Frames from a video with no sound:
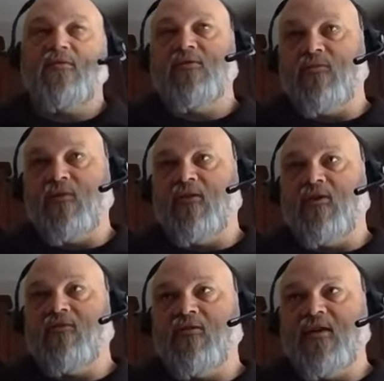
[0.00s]
the
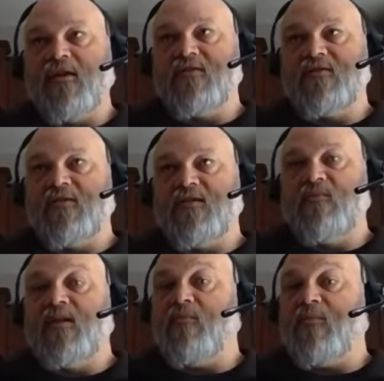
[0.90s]
revolver is the
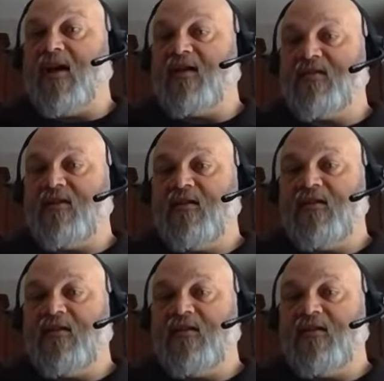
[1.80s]
limited capacity